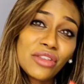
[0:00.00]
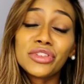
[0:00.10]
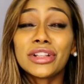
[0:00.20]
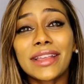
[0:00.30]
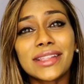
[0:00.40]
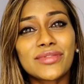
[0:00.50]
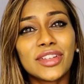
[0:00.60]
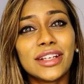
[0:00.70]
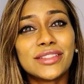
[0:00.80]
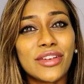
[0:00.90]
If you like this
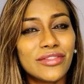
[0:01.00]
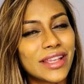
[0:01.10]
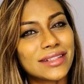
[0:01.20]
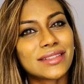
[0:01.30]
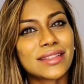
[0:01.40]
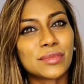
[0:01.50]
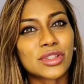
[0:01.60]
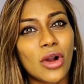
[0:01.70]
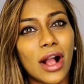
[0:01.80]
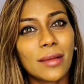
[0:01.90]
video, don't forget to
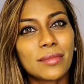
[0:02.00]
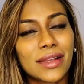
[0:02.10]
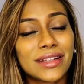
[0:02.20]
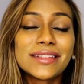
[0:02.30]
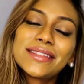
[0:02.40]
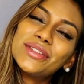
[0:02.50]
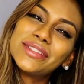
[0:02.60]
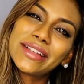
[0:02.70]
subscribe, and until